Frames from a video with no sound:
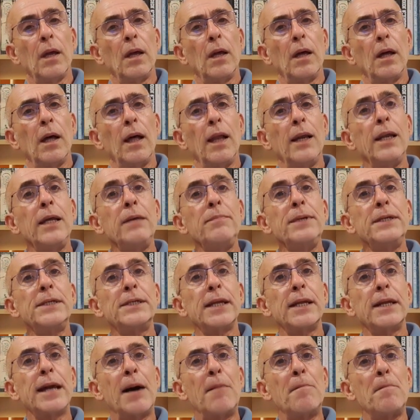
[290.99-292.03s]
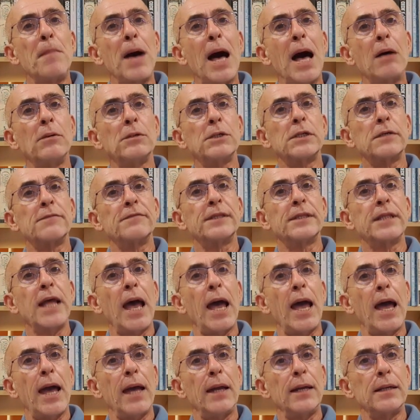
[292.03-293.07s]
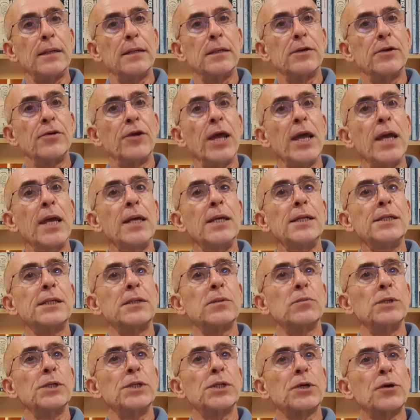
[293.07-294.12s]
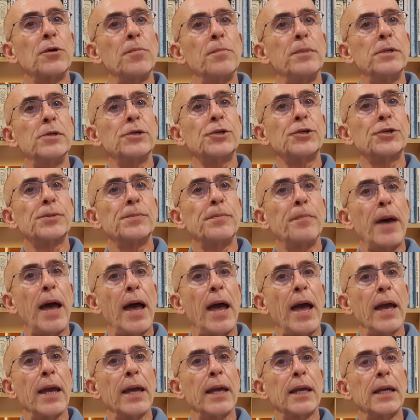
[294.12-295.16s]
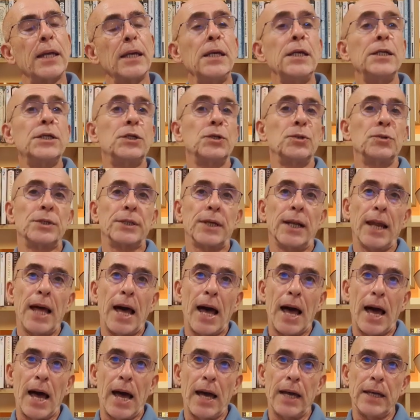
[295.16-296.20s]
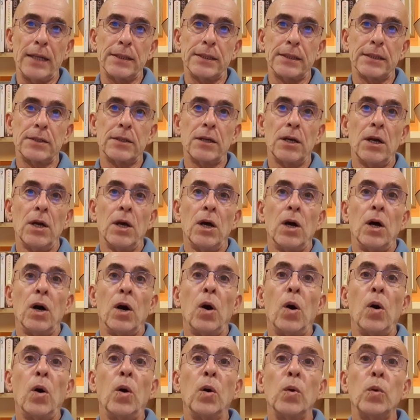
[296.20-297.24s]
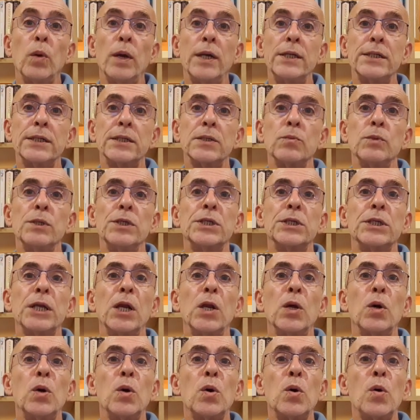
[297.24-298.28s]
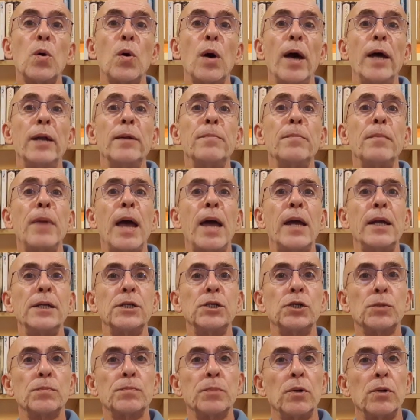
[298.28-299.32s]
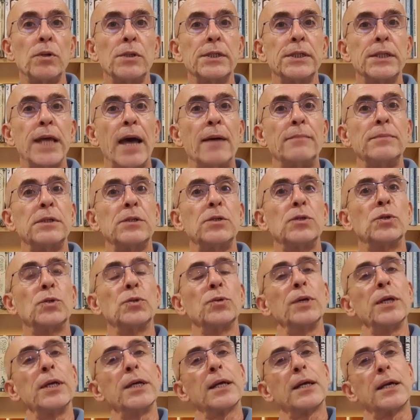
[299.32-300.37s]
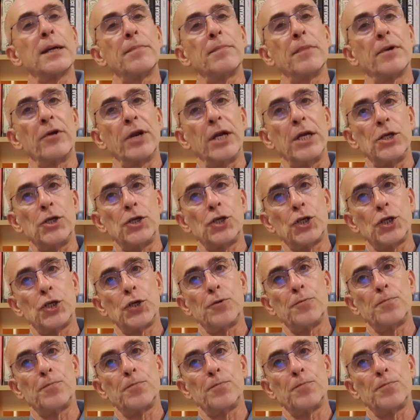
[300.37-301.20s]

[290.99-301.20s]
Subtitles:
A limited amount of debt raised with commercial bank is utilized, always with a low and manageable debt-to-income ratio.